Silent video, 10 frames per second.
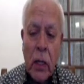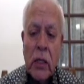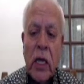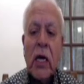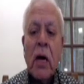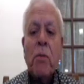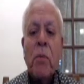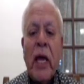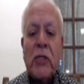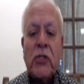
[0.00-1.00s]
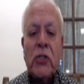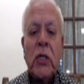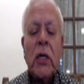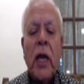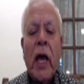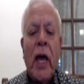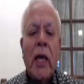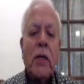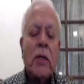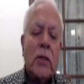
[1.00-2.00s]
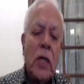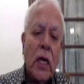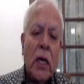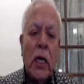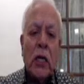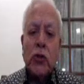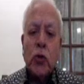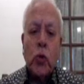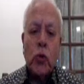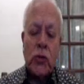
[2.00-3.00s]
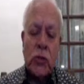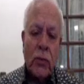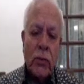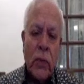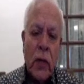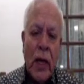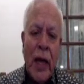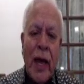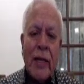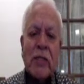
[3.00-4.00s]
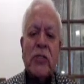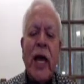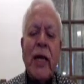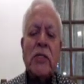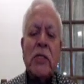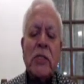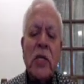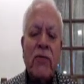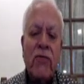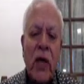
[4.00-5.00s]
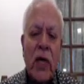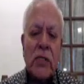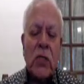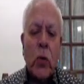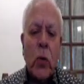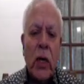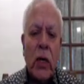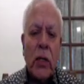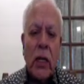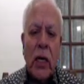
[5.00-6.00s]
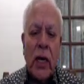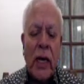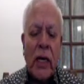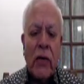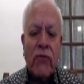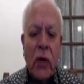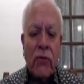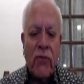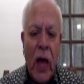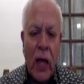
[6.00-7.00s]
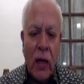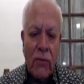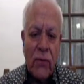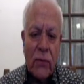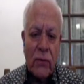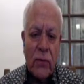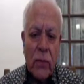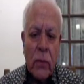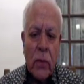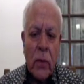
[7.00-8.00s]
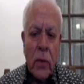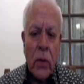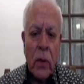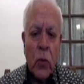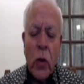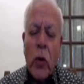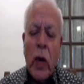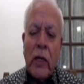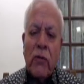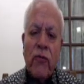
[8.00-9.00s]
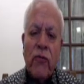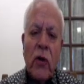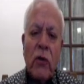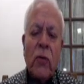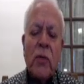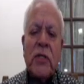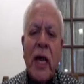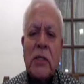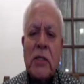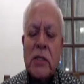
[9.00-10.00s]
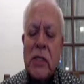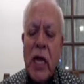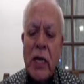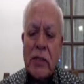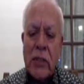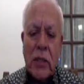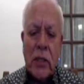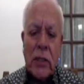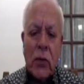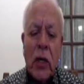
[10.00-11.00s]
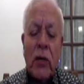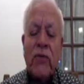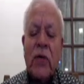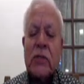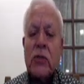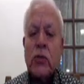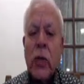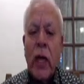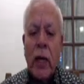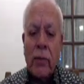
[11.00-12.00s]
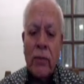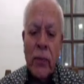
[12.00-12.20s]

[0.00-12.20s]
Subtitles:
The complexion and the issues and the challenges that faced the world in 1945 were quite different from the challenges that the world faces today.